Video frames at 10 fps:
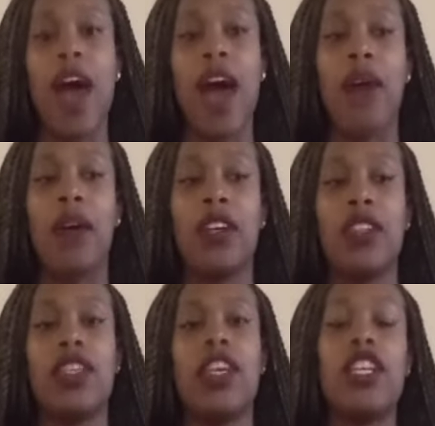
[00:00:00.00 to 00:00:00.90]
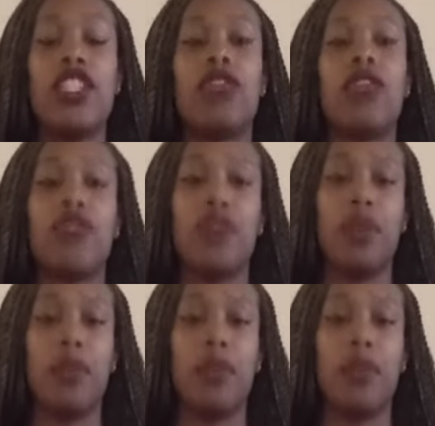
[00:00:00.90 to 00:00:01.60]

hours to review the